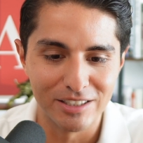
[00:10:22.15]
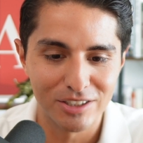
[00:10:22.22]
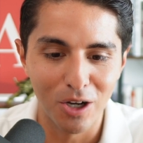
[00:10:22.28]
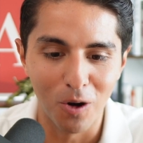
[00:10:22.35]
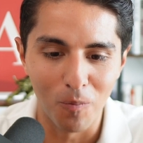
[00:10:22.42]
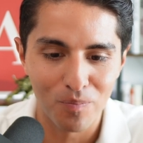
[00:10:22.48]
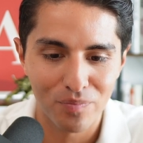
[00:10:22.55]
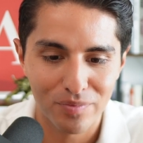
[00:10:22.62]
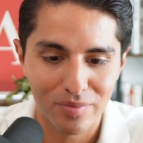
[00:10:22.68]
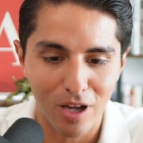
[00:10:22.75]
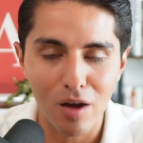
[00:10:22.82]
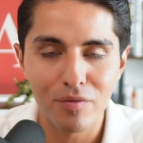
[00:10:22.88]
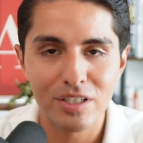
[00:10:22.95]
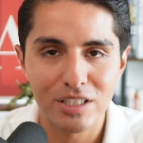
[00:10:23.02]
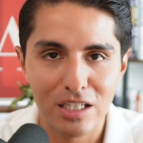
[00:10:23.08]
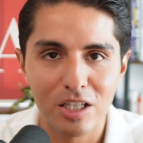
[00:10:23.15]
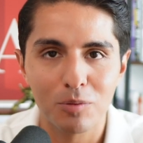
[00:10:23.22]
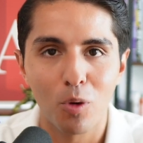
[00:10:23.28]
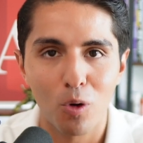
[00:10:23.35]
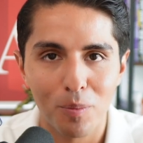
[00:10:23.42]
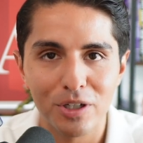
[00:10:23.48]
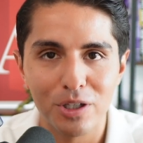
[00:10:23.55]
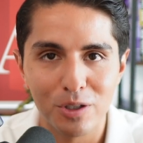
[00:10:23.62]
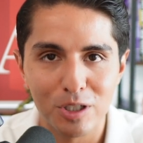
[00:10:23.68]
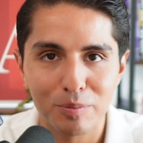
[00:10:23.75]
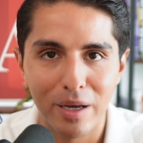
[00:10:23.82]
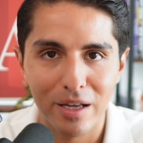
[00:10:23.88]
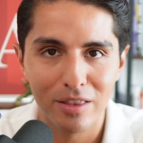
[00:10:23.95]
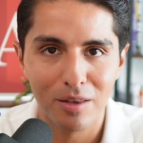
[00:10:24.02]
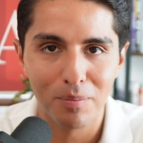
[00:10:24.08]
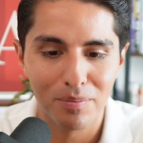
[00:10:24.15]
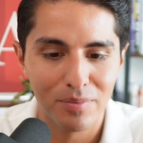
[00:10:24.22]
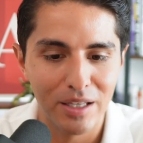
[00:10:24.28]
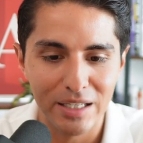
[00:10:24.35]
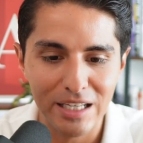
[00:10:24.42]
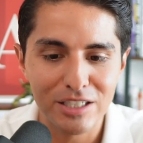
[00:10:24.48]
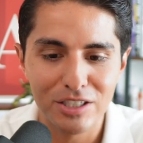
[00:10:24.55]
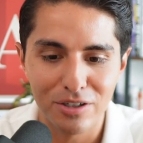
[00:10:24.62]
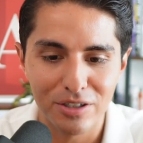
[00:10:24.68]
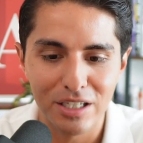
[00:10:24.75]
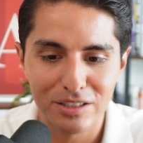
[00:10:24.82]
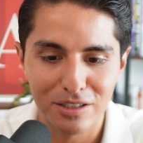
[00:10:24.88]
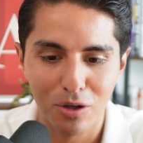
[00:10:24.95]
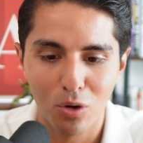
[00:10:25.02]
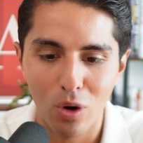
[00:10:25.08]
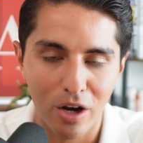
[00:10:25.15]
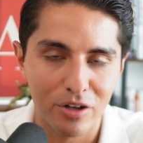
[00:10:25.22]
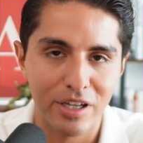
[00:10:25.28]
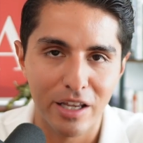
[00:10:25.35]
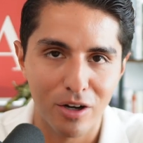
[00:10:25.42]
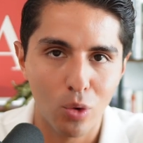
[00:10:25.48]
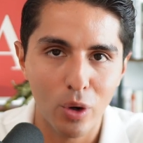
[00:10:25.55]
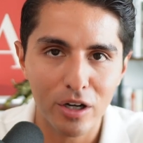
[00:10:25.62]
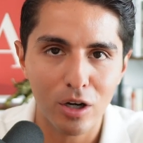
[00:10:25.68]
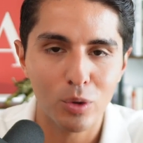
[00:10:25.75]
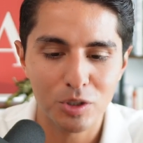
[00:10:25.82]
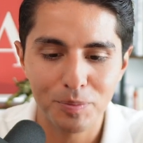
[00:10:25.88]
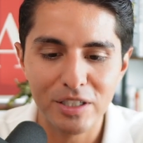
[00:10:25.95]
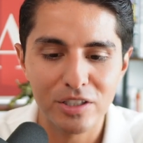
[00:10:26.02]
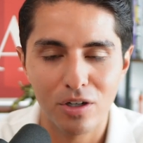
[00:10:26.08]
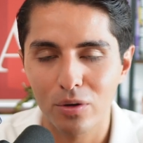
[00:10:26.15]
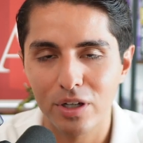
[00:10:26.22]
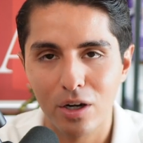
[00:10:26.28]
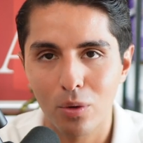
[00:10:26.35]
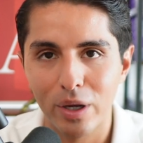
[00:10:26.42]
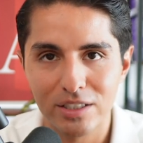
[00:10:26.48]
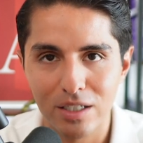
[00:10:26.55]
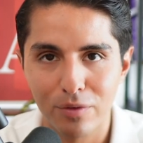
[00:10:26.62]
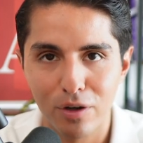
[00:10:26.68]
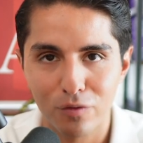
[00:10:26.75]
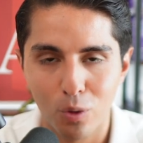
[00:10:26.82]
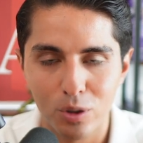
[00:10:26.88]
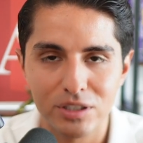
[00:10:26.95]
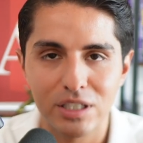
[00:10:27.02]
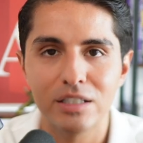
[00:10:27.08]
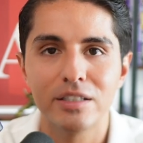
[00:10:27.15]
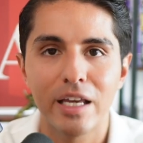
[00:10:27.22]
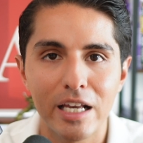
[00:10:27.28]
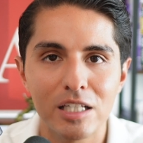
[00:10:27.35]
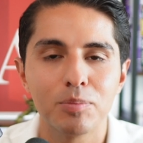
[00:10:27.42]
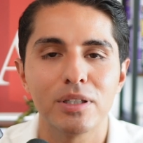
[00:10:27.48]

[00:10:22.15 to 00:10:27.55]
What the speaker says: So obviously, the more money you spend, the easier it is to acquire data quicker, which means you don't need to wait 7 to 14 days.